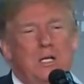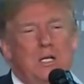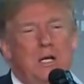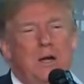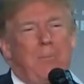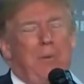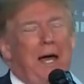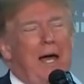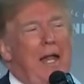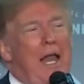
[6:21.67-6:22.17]

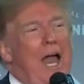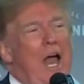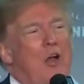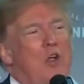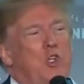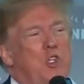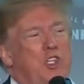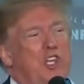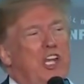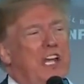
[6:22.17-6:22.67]
about how
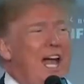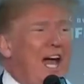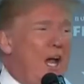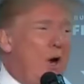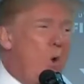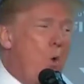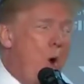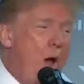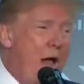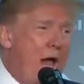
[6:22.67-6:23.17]
she got
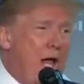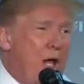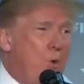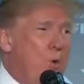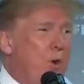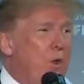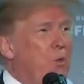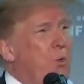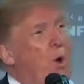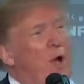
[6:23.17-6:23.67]
away
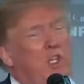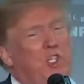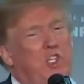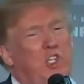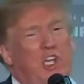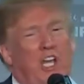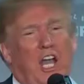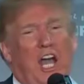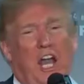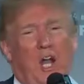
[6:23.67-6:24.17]
with what
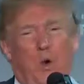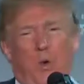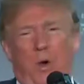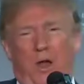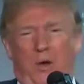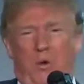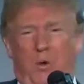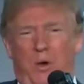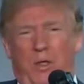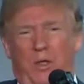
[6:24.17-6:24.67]
she got
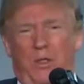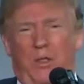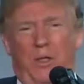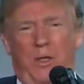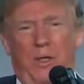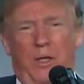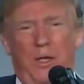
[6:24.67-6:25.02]
away with,